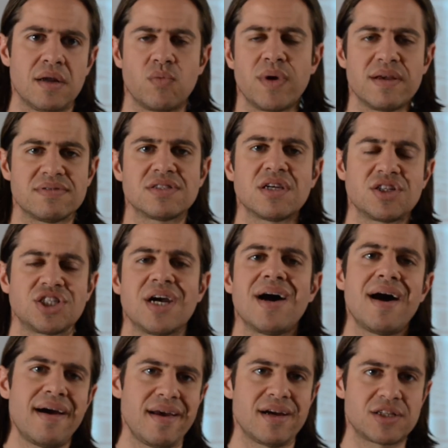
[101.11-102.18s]
and we have such
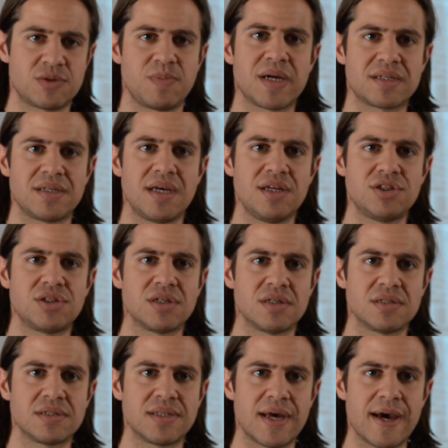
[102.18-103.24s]
high
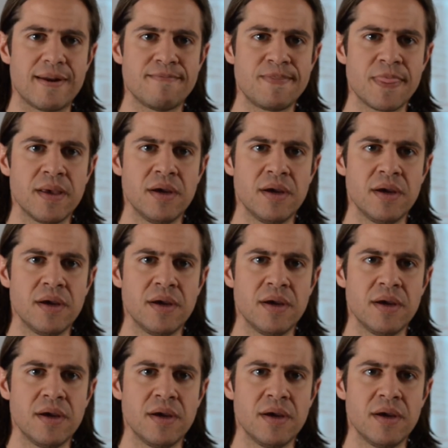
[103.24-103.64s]
expectations that